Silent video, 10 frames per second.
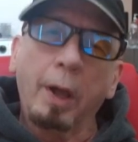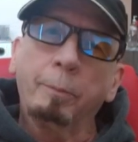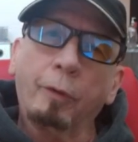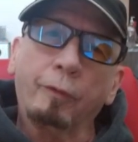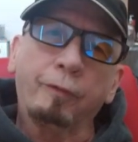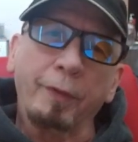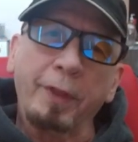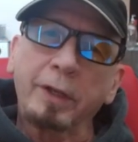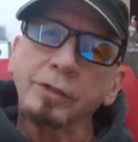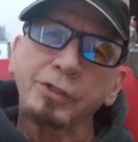before they
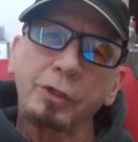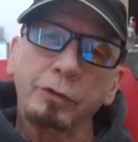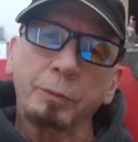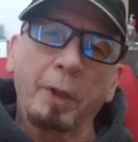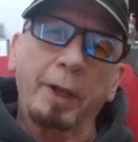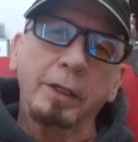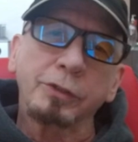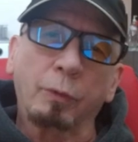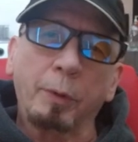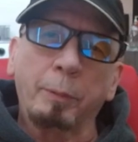can search a place
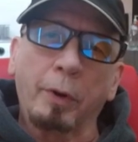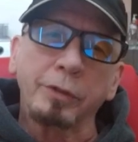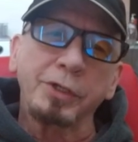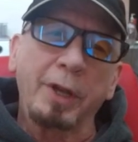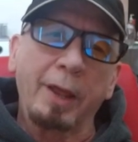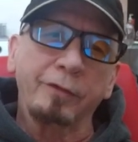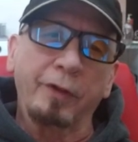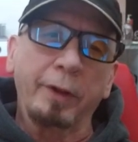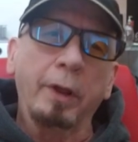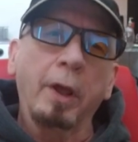where a person has a